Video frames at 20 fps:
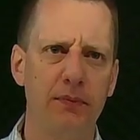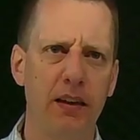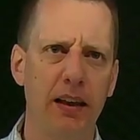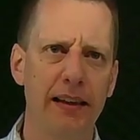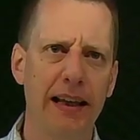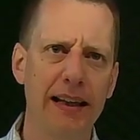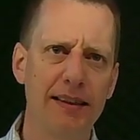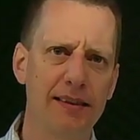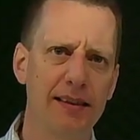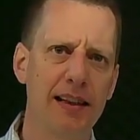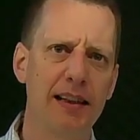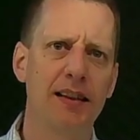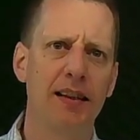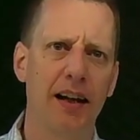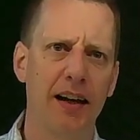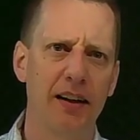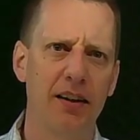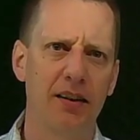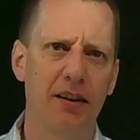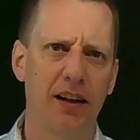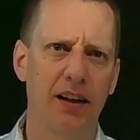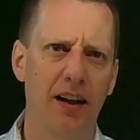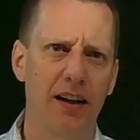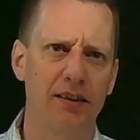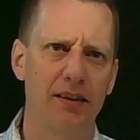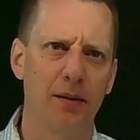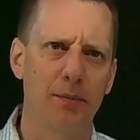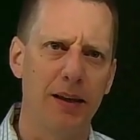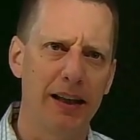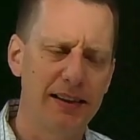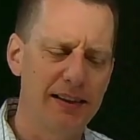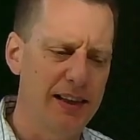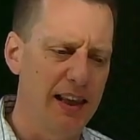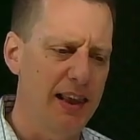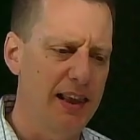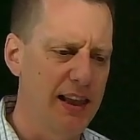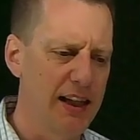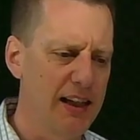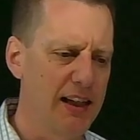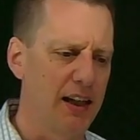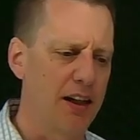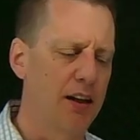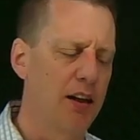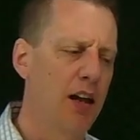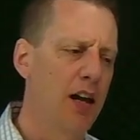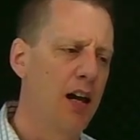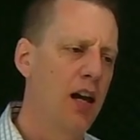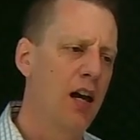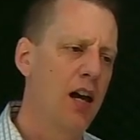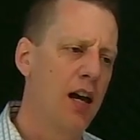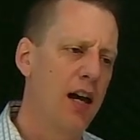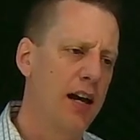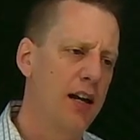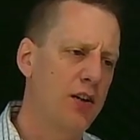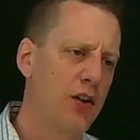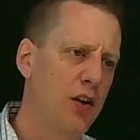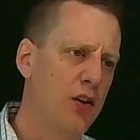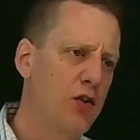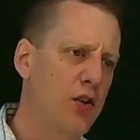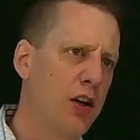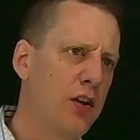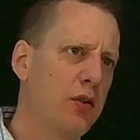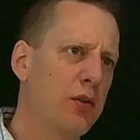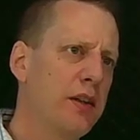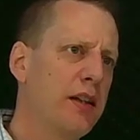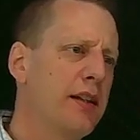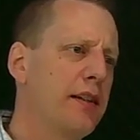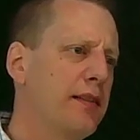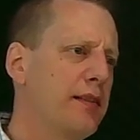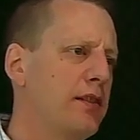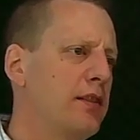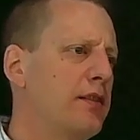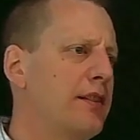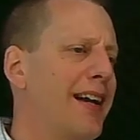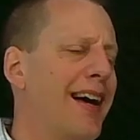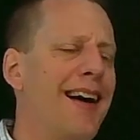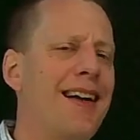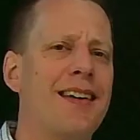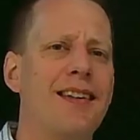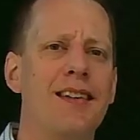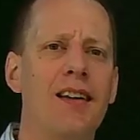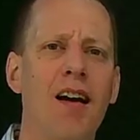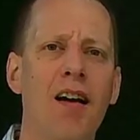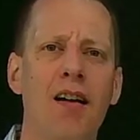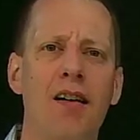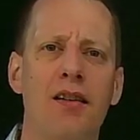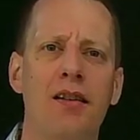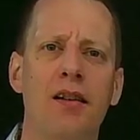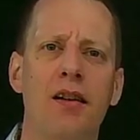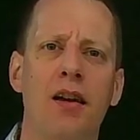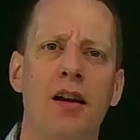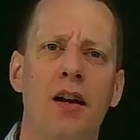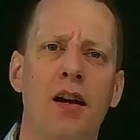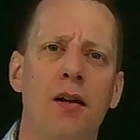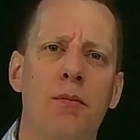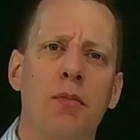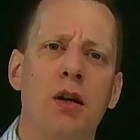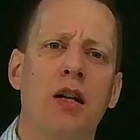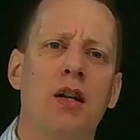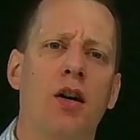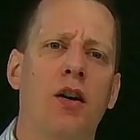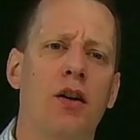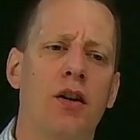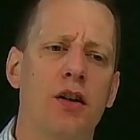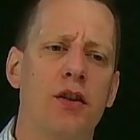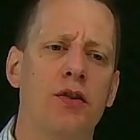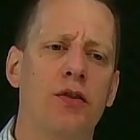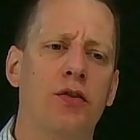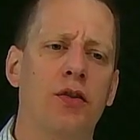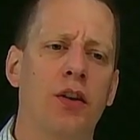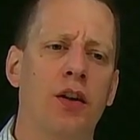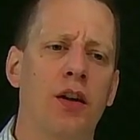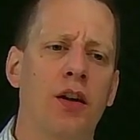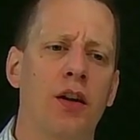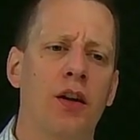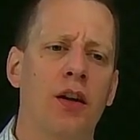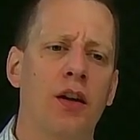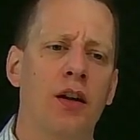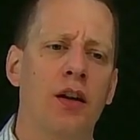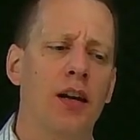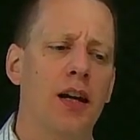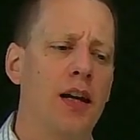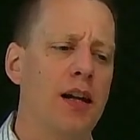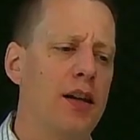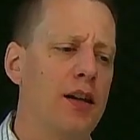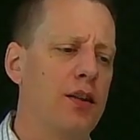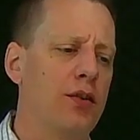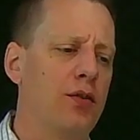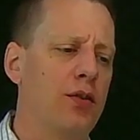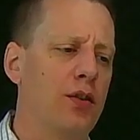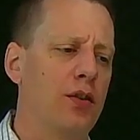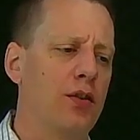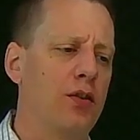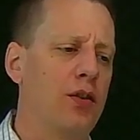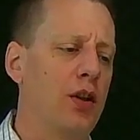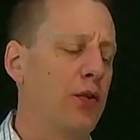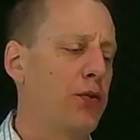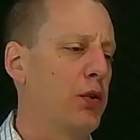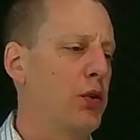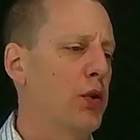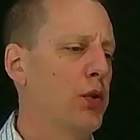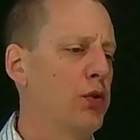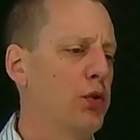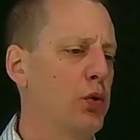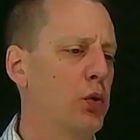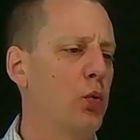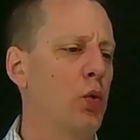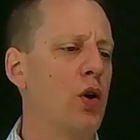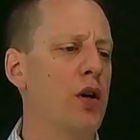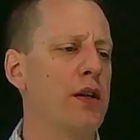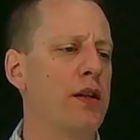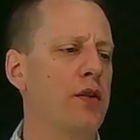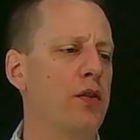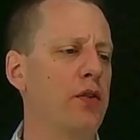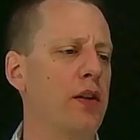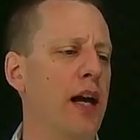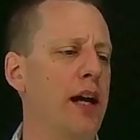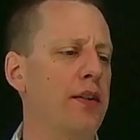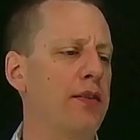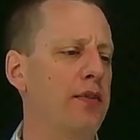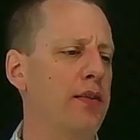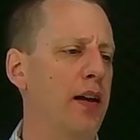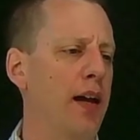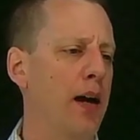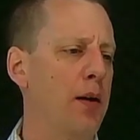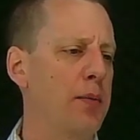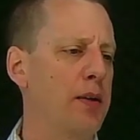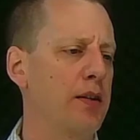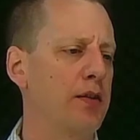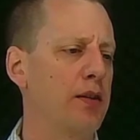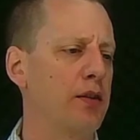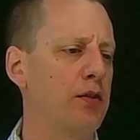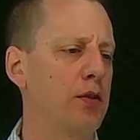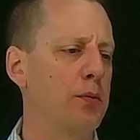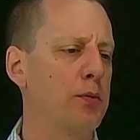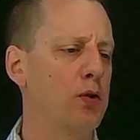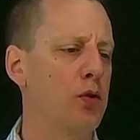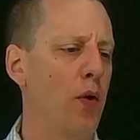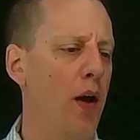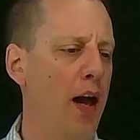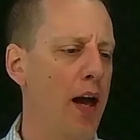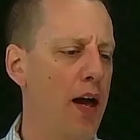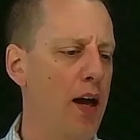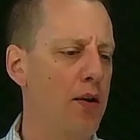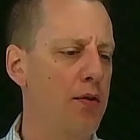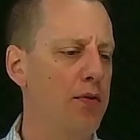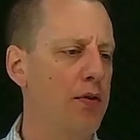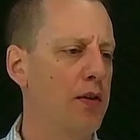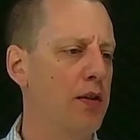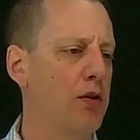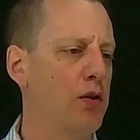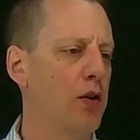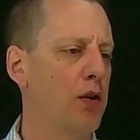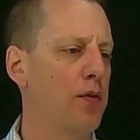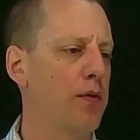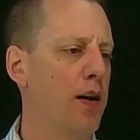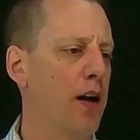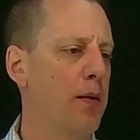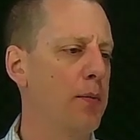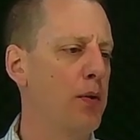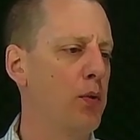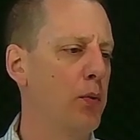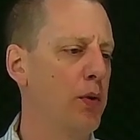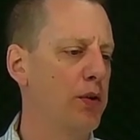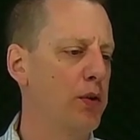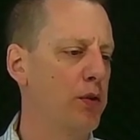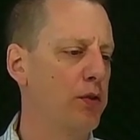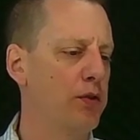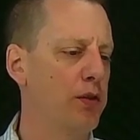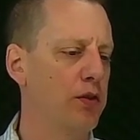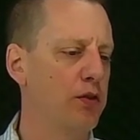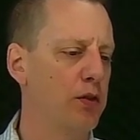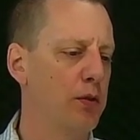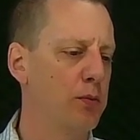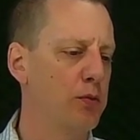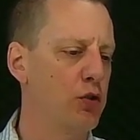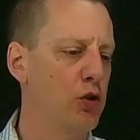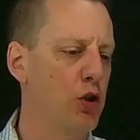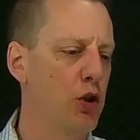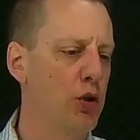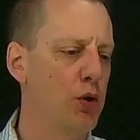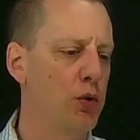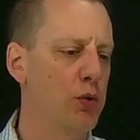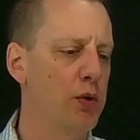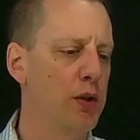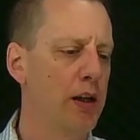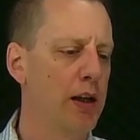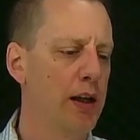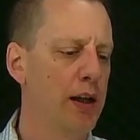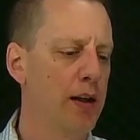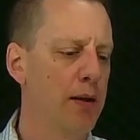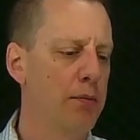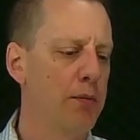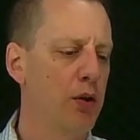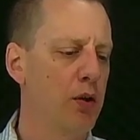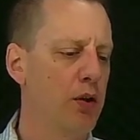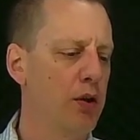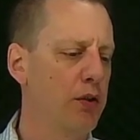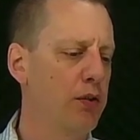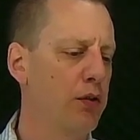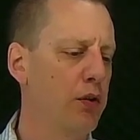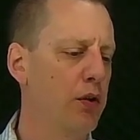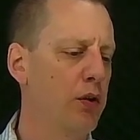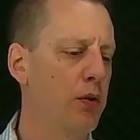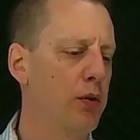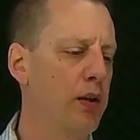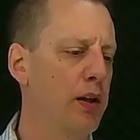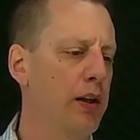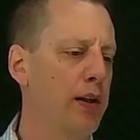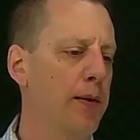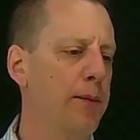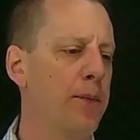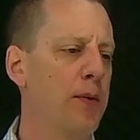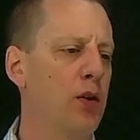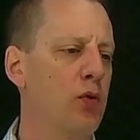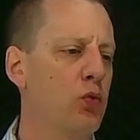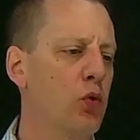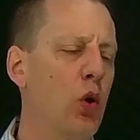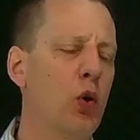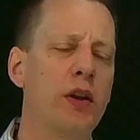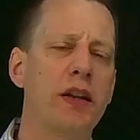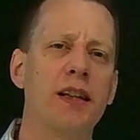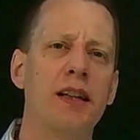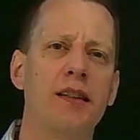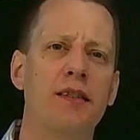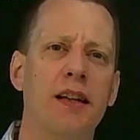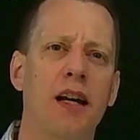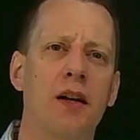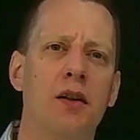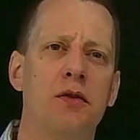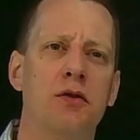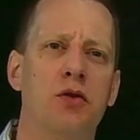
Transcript: That's the entire concept. That's the thinking. And generally, this is not done because it is difficult to one, assess how many systems you have in your environment, what those systems do, but also Rolling these out has